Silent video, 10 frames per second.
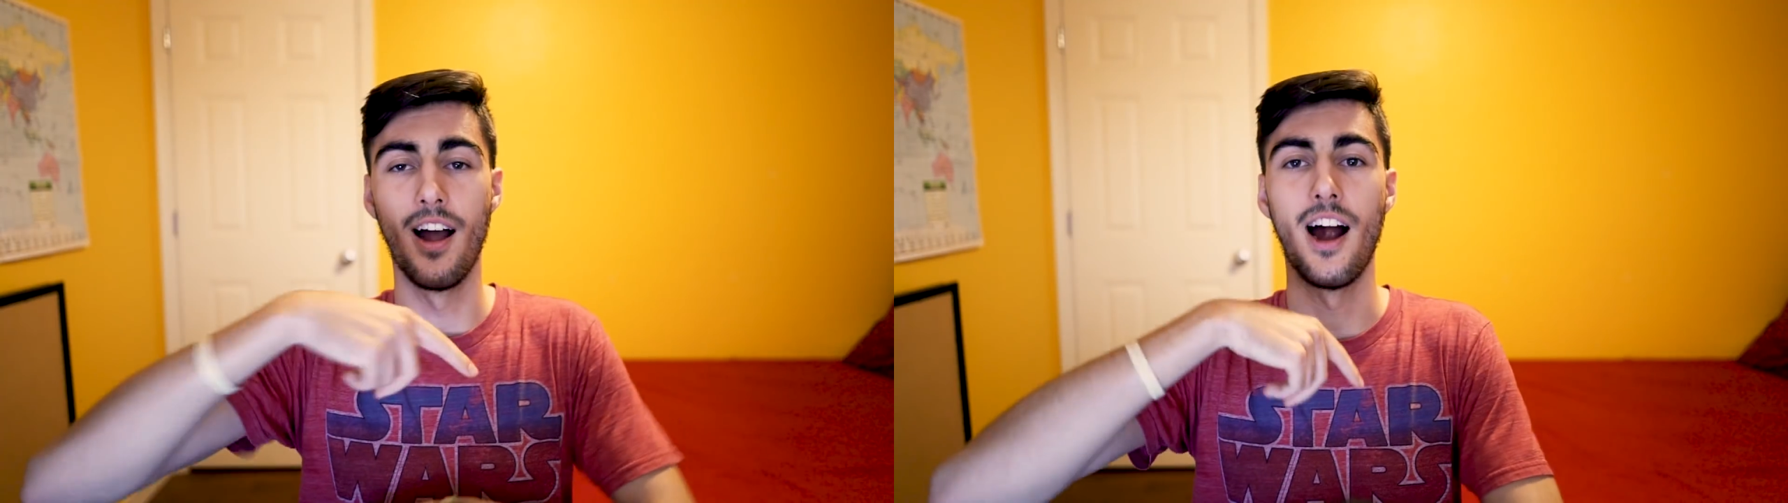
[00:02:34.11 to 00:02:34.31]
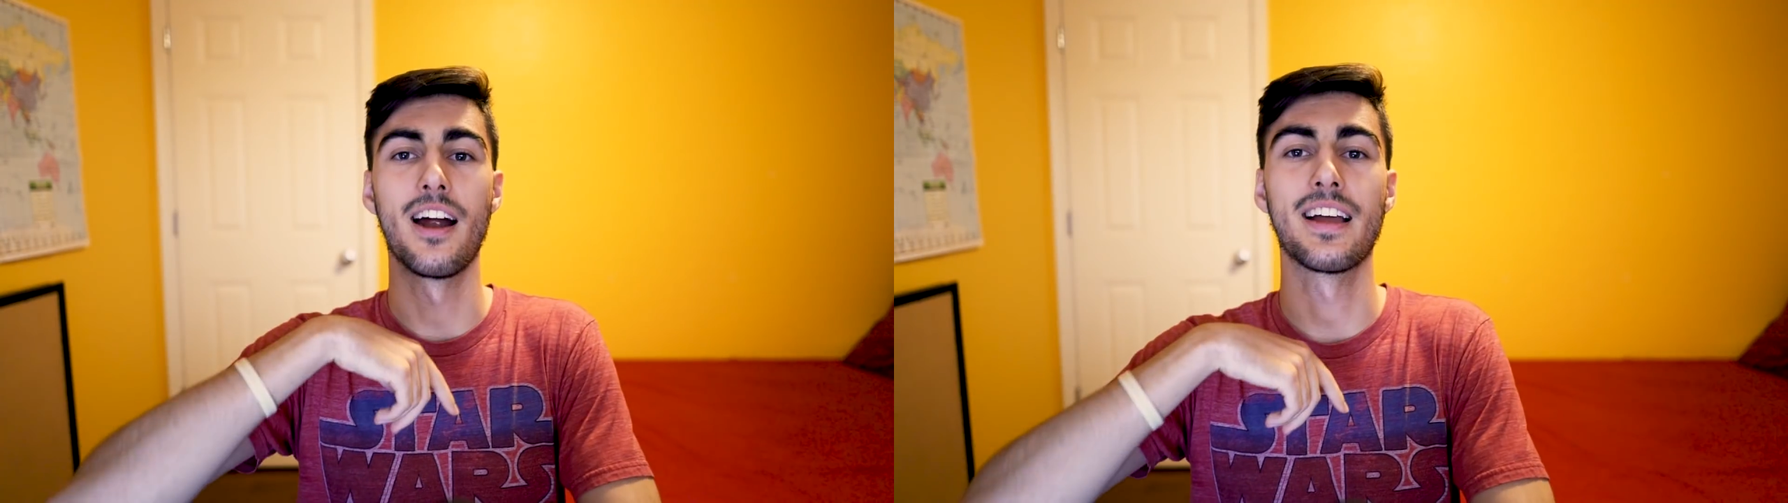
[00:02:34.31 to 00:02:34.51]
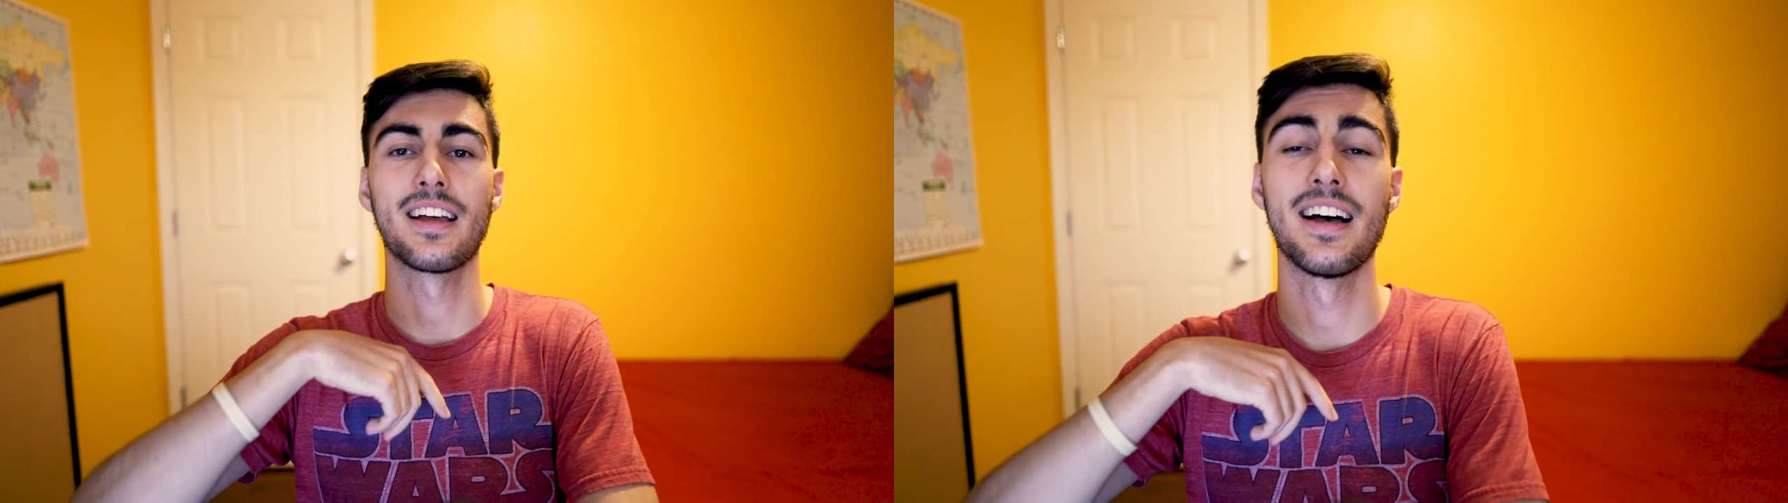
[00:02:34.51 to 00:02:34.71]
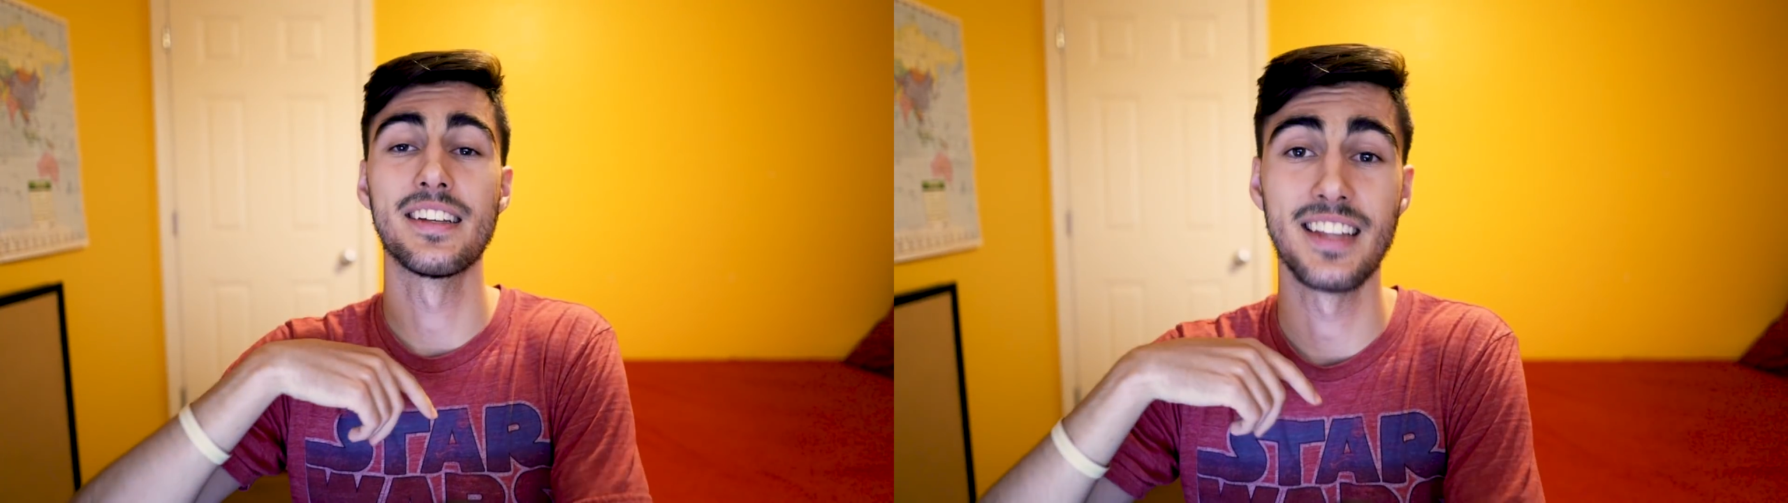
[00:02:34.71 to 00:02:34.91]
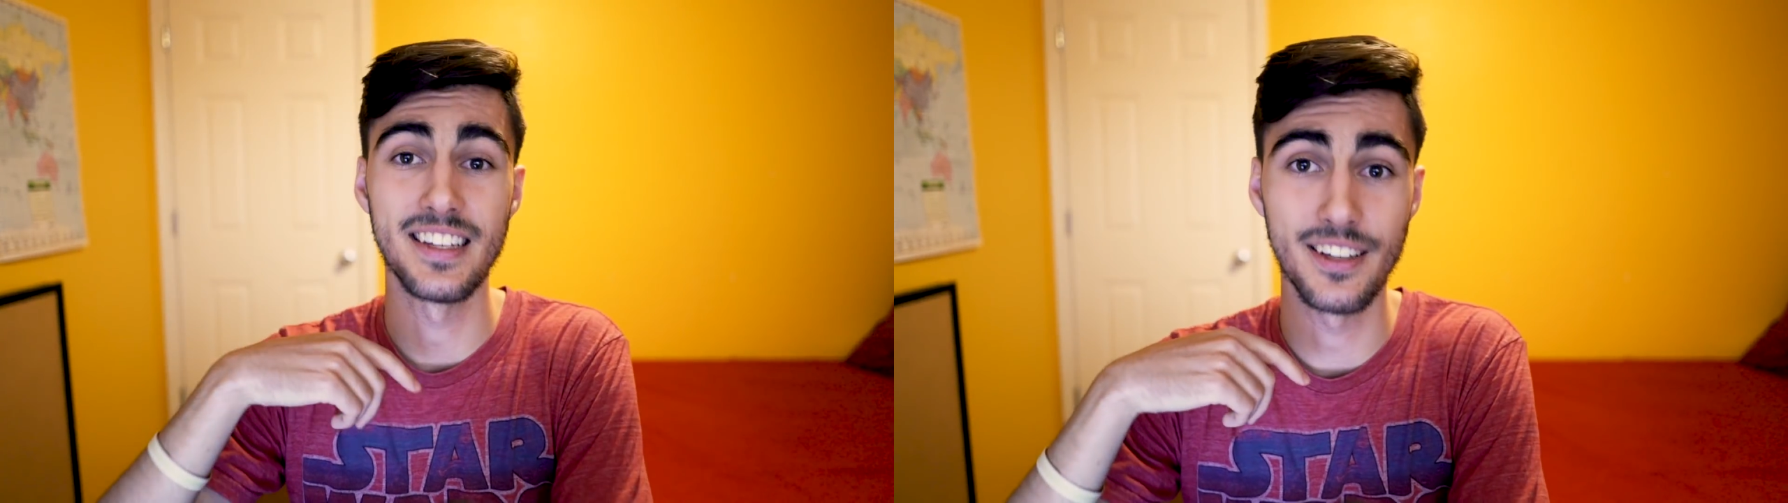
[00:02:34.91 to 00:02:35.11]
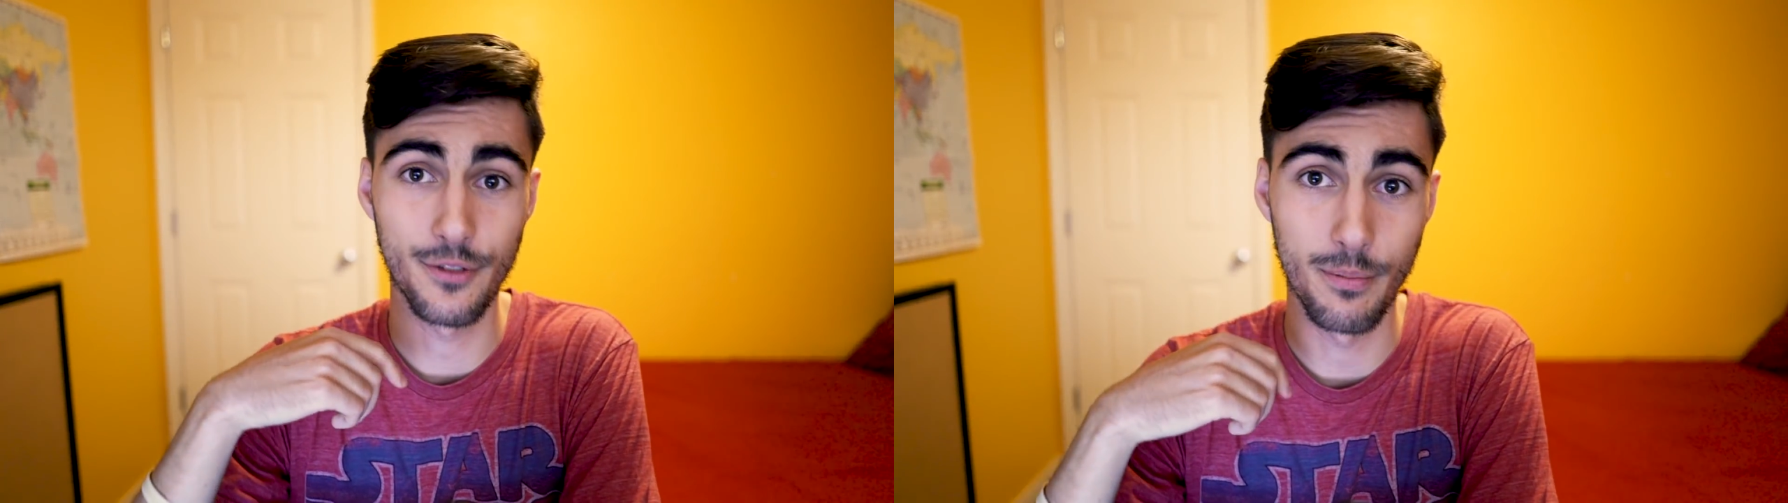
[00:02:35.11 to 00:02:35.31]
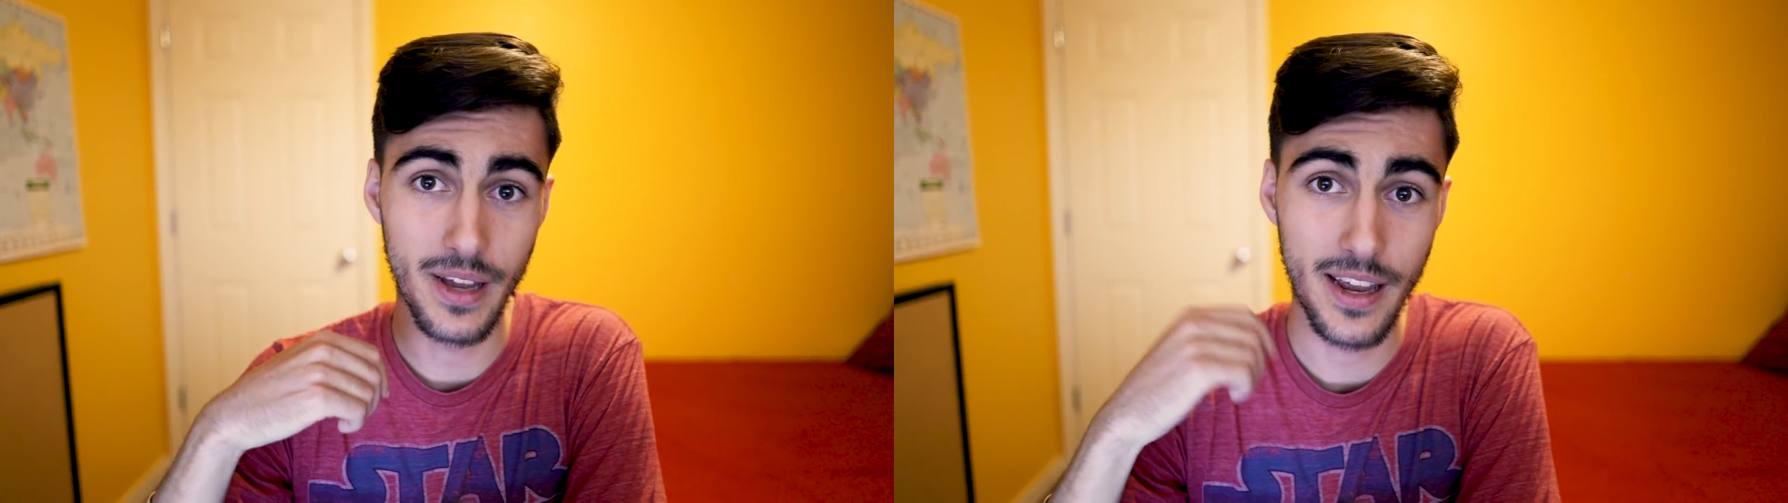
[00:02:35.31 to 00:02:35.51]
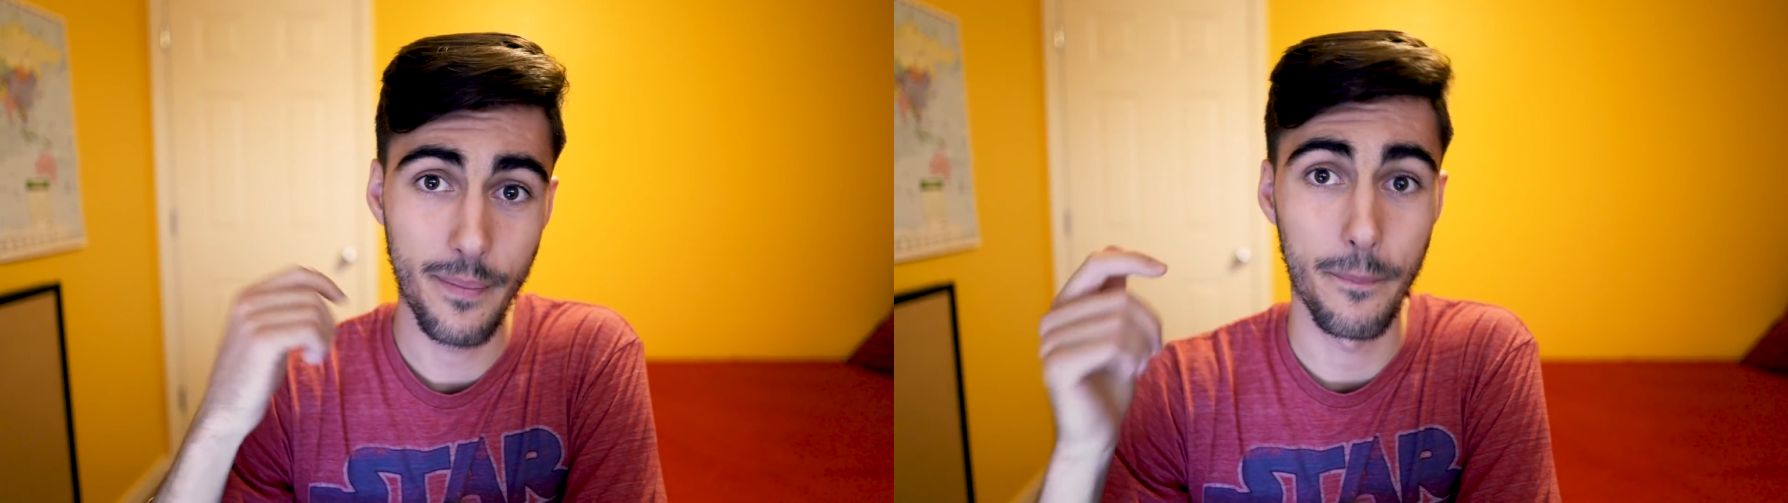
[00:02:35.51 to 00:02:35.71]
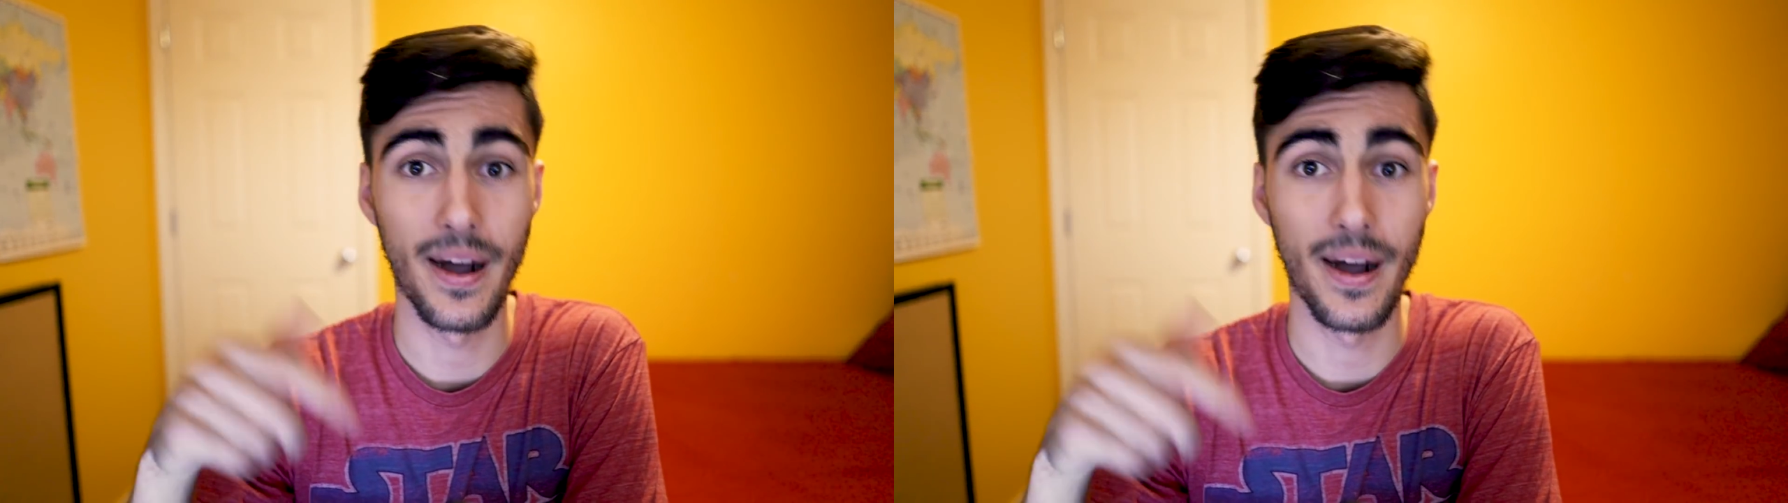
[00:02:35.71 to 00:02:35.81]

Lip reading: Alright guys, that's it from me.